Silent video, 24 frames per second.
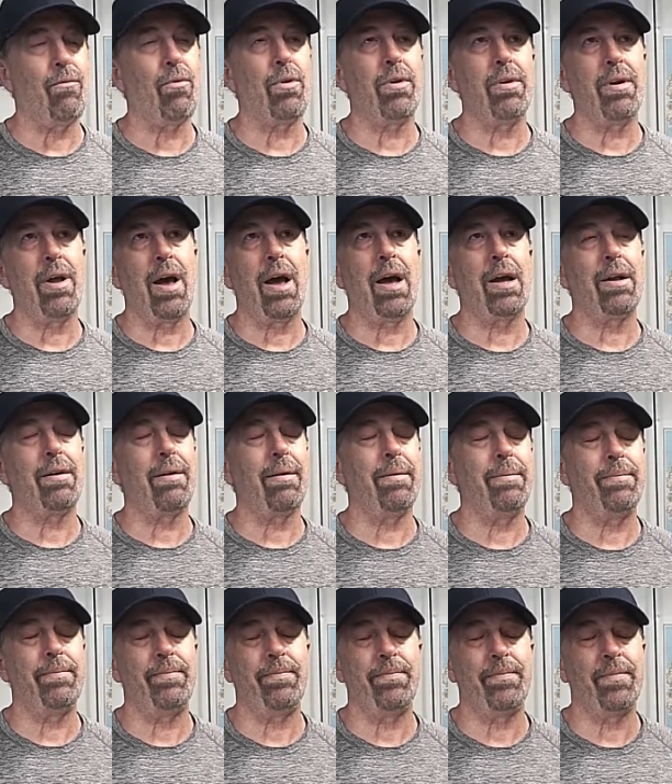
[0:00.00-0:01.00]

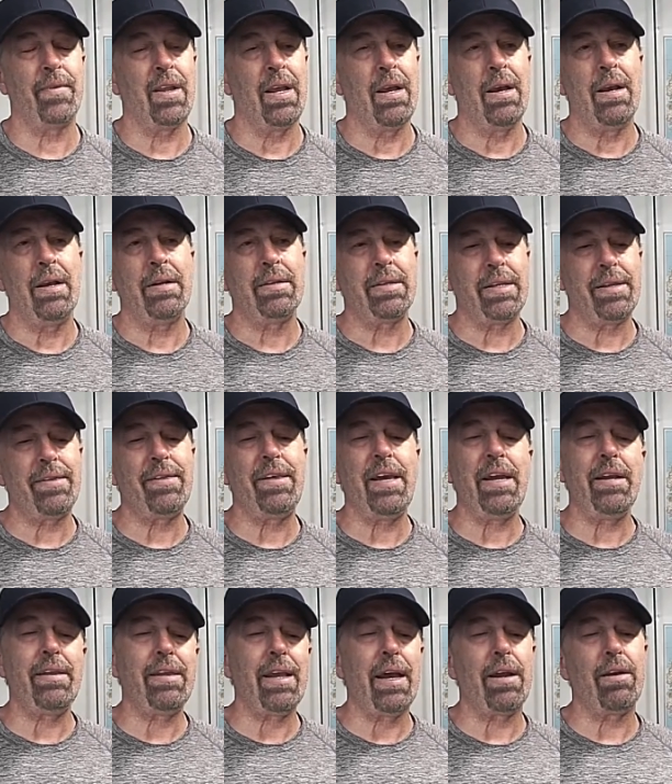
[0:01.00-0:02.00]
To
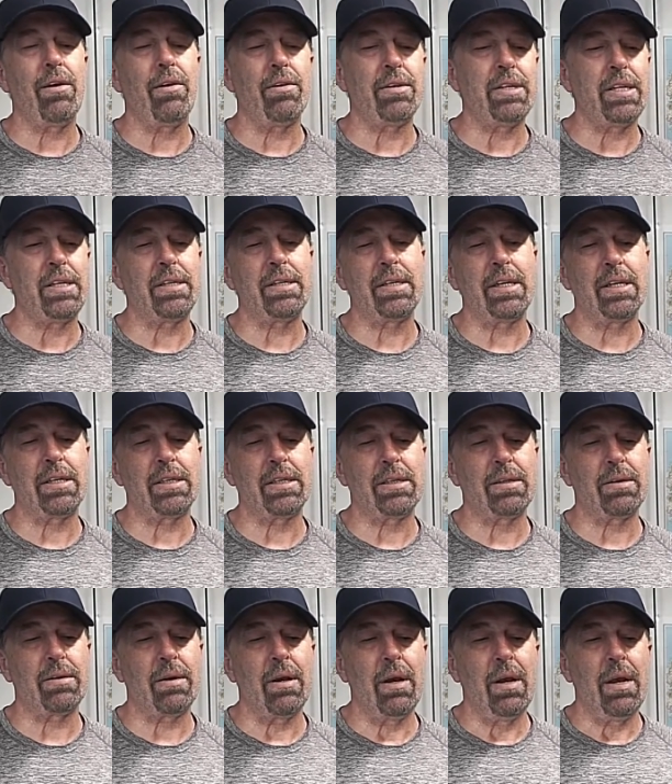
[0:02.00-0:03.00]
think that your
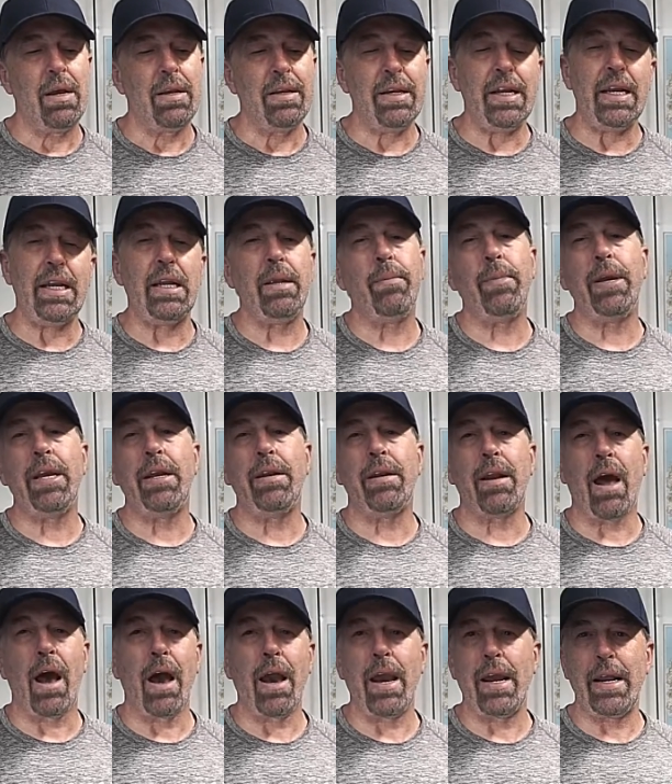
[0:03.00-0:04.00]
Discus need to be
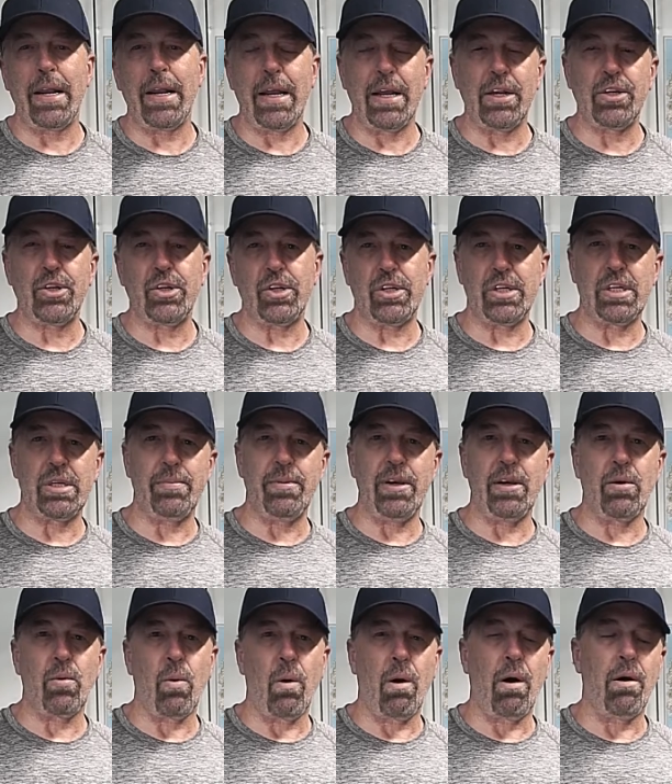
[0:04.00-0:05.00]
9 inches to be
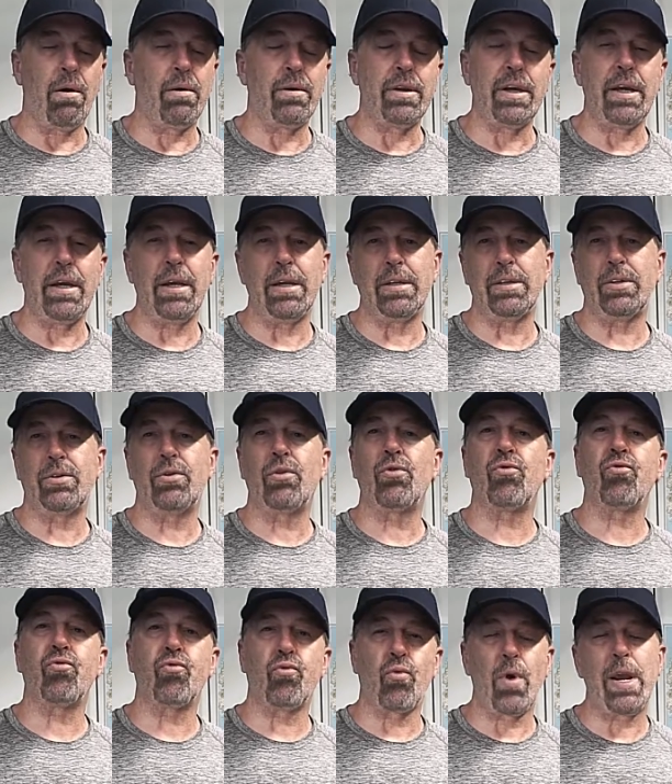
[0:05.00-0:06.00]
quality is
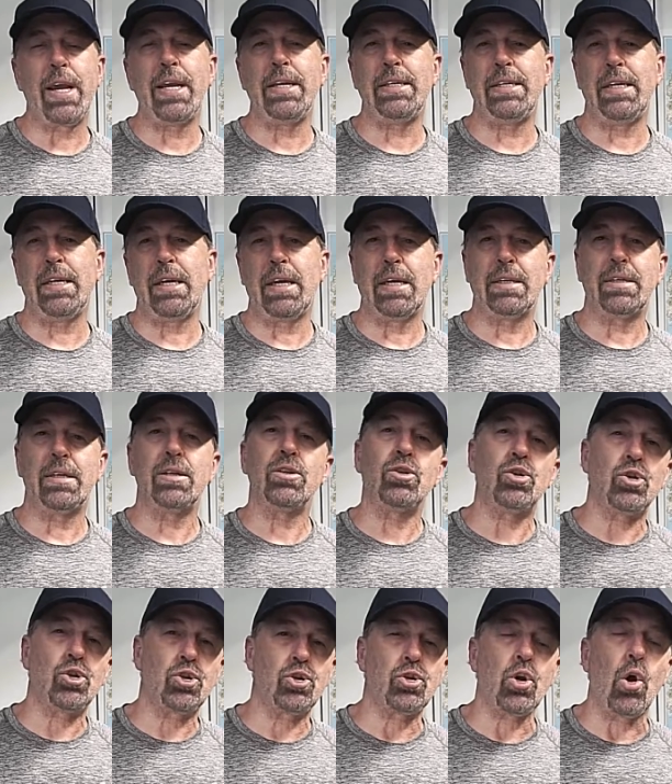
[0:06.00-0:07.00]
crazy because it's
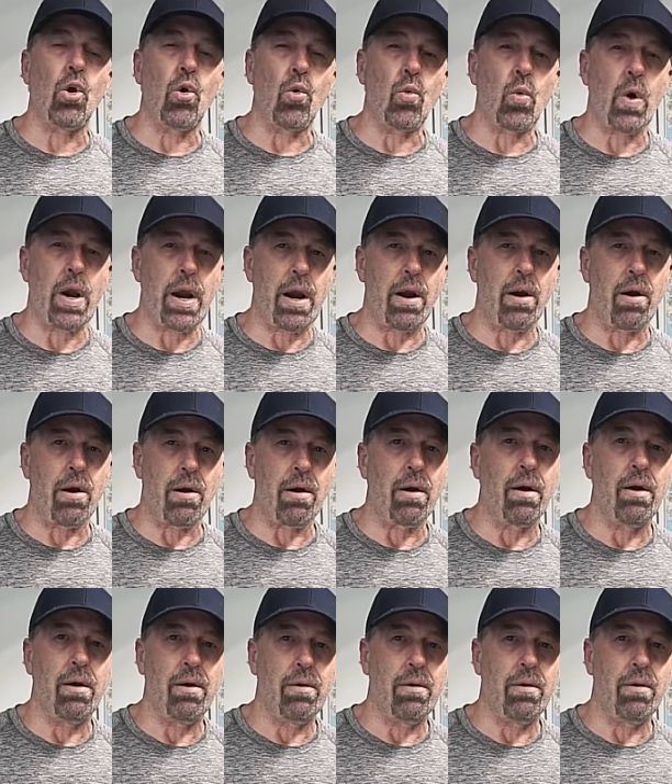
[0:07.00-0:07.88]
so rare.